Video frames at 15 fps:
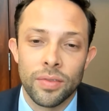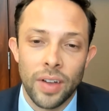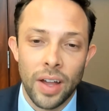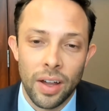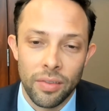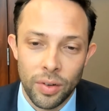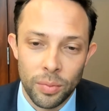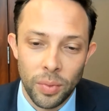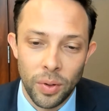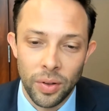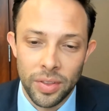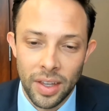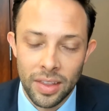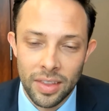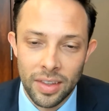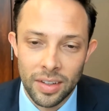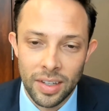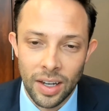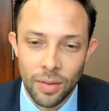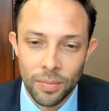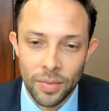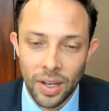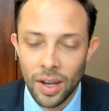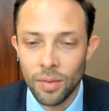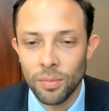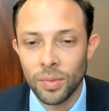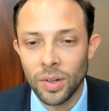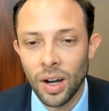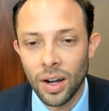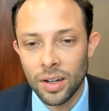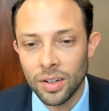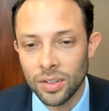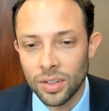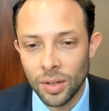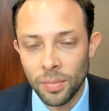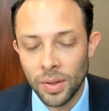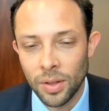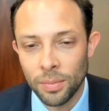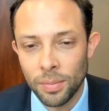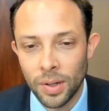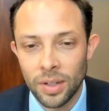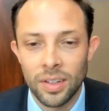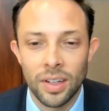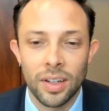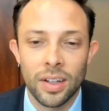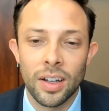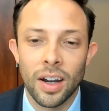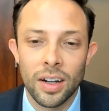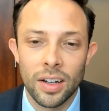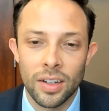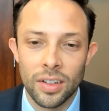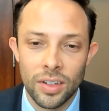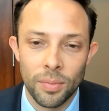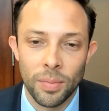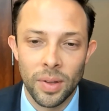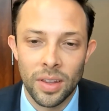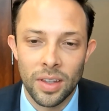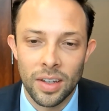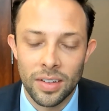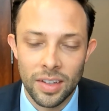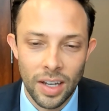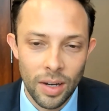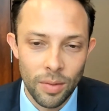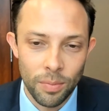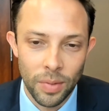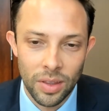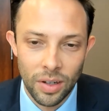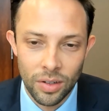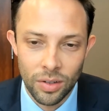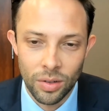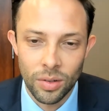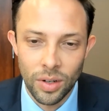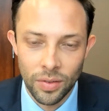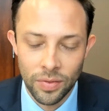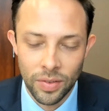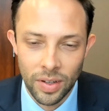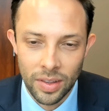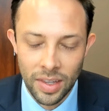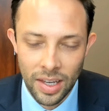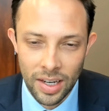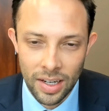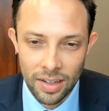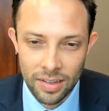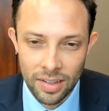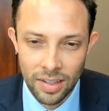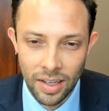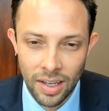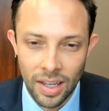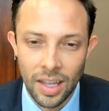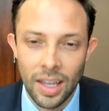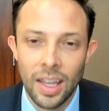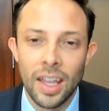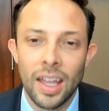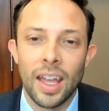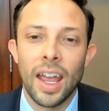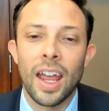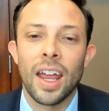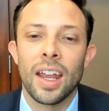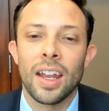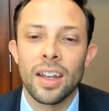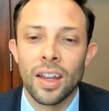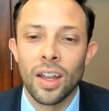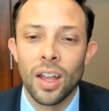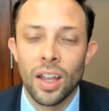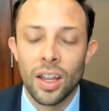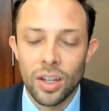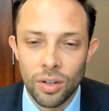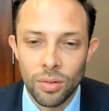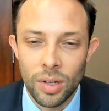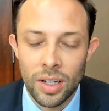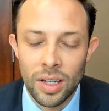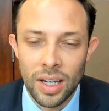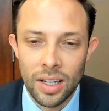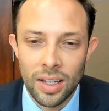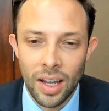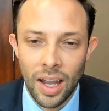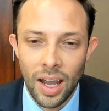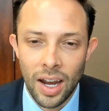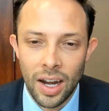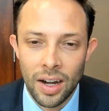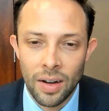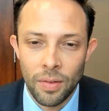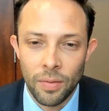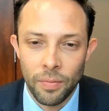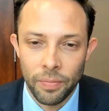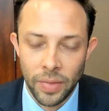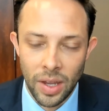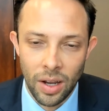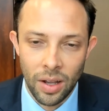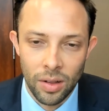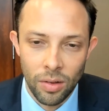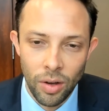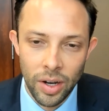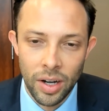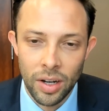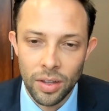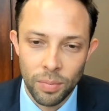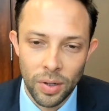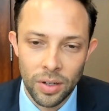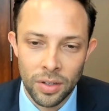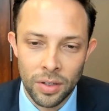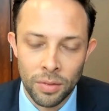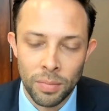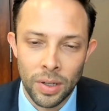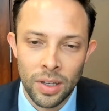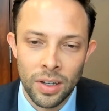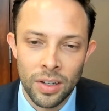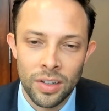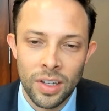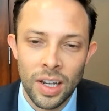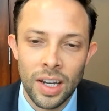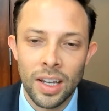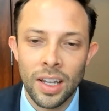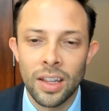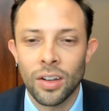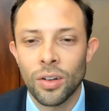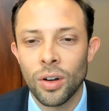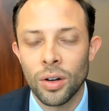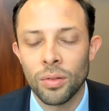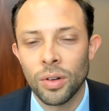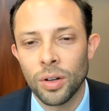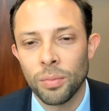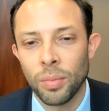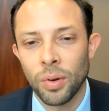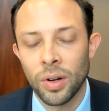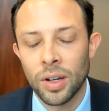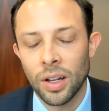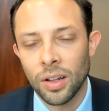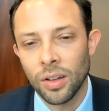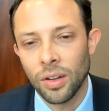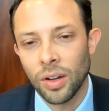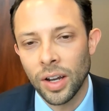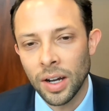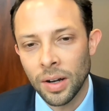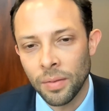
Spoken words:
for both at the same time, guardianship of the person and guardianship of the estate, but they're two different things. And you would need to hire a lawyer, the person petitioning, and the court would appoint a lawyer